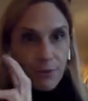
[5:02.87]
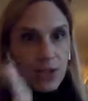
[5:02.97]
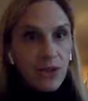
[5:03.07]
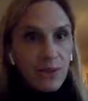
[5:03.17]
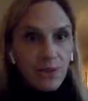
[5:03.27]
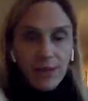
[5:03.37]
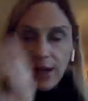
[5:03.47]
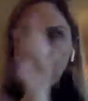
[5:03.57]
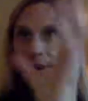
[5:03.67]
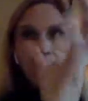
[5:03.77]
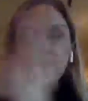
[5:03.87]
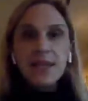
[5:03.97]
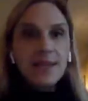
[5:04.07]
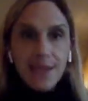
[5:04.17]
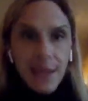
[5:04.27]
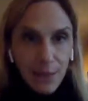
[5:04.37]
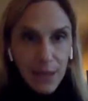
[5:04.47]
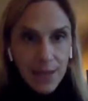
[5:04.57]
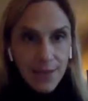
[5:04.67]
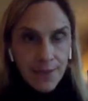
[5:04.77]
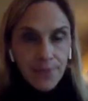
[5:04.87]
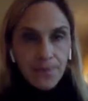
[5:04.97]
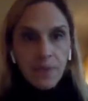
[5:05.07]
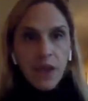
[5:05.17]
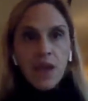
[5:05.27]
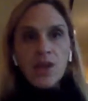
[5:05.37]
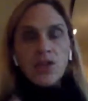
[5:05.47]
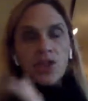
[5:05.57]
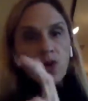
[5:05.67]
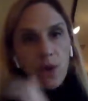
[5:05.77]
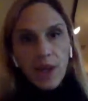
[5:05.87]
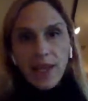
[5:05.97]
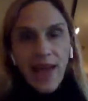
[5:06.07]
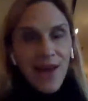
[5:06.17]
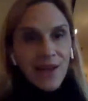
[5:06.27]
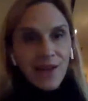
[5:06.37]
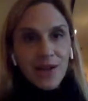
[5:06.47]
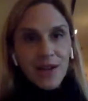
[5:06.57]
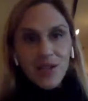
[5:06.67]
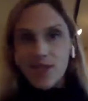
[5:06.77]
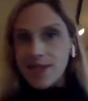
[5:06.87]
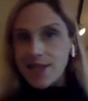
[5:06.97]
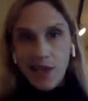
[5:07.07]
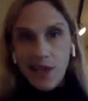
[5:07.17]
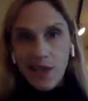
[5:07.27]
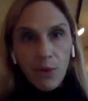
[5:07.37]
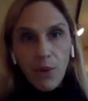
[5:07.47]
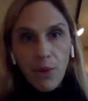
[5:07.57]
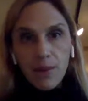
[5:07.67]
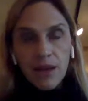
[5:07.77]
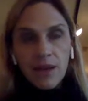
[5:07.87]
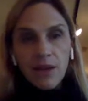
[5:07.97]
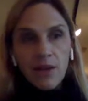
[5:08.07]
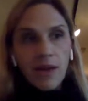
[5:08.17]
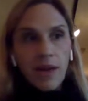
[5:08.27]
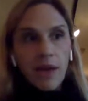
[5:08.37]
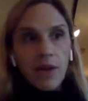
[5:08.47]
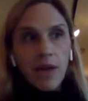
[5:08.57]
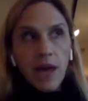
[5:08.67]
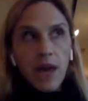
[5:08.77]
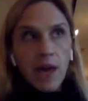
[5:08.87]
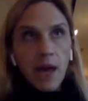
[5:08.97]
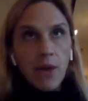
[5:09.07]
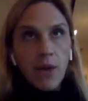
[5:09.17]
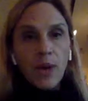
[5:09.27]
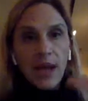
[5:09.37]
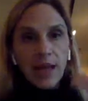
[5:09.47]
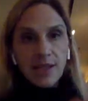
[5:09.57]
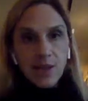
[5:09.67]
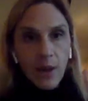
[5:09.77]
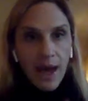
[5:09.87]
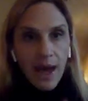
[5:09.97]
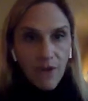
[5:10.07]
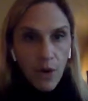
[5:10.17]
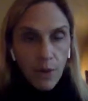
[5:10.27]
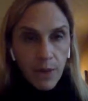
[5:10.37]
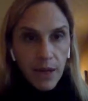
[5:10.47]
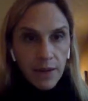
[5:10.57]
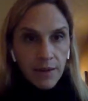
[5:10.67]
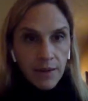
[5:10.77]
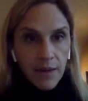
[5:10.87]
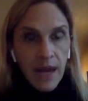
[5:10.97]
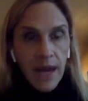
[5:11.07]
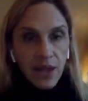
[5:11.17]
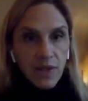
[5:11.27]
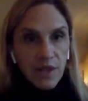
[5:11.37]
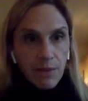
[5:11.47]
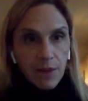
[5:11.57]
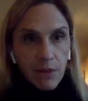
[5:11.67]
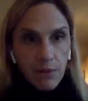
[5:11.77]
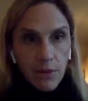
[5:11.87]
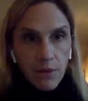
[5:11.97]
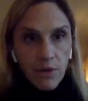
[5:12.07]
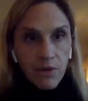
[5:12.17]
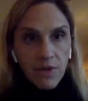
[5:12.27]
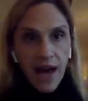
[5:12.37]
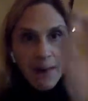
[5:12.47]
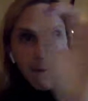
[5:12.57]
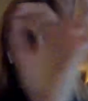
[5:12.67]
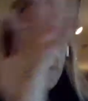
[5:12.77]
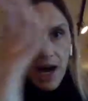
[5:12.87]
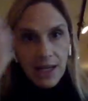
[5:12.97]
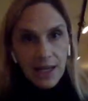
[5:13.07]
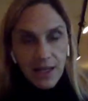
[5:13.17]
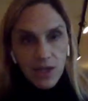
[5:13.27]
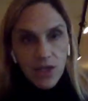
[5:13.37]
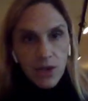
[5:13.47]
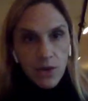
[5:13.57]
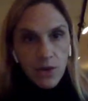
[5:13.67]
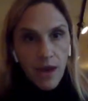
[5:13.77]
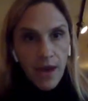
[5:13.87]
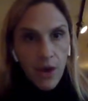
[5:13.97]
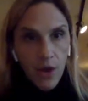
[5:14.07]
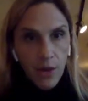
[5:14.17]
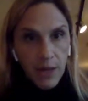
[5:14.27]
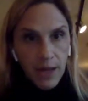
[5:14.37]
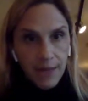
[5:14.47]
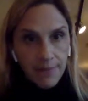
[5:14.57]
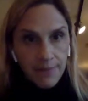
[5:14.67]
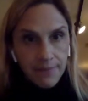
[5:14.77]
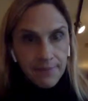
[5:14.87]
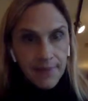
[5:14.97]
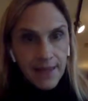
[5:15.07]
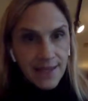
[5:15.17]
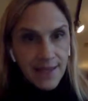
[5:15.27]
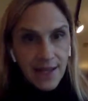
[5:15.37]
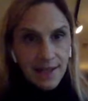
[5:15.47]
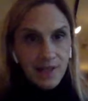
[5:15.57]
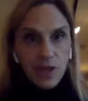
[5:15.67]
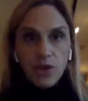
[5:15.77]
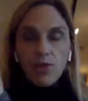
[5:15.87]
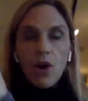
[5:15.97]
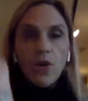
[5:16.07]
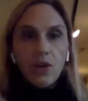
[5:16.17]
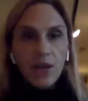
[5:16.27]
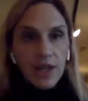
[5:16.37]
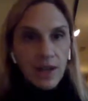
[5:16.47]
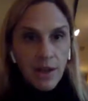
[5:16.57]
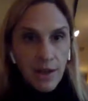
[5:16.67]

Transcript: redo, update the database. So go to the calendar, and just like any other appointment, you're like, okay, when else do I have open? And you simply move that block into an opening, and that's it. So you're going to